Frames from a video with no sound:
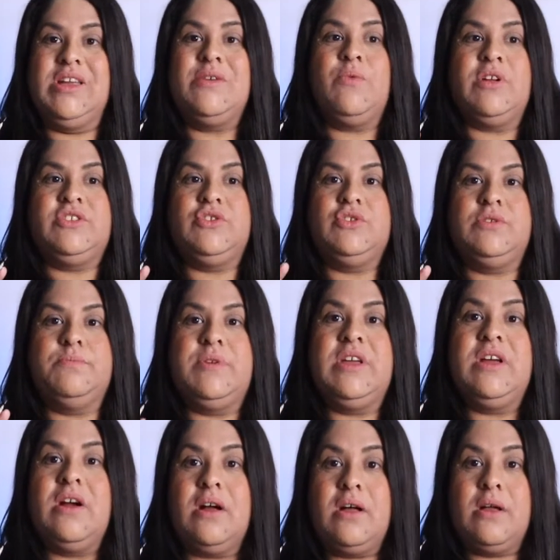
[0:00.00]
He wants you to
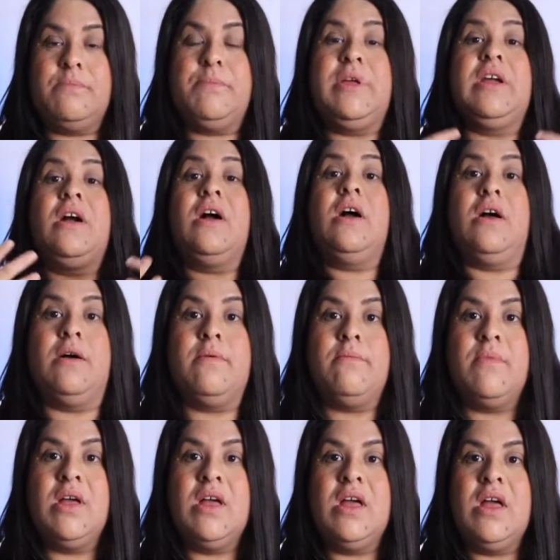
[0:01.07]

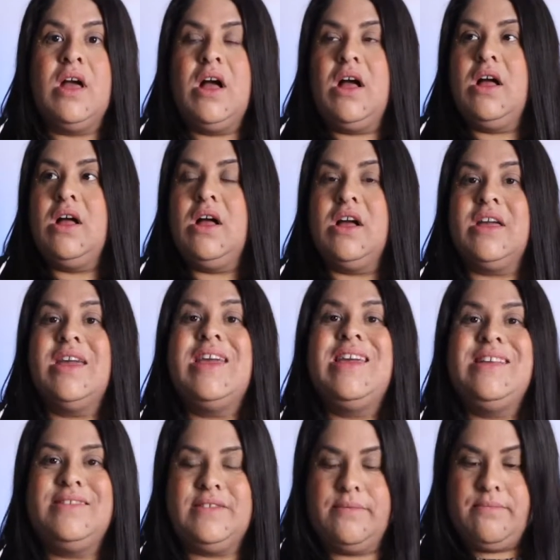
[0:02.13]
become a
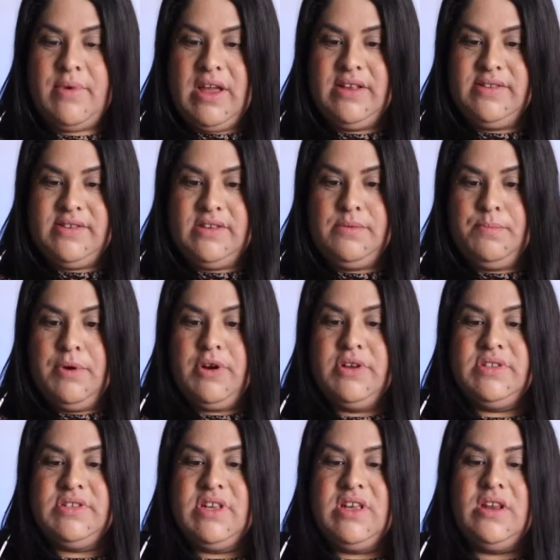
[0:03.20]
kingdom-minded
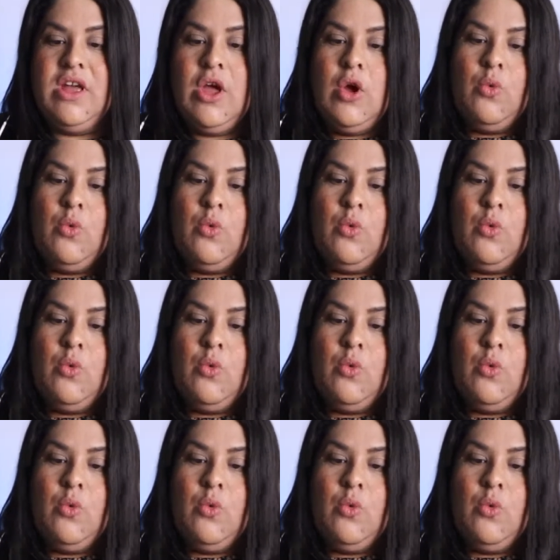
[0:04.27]
person,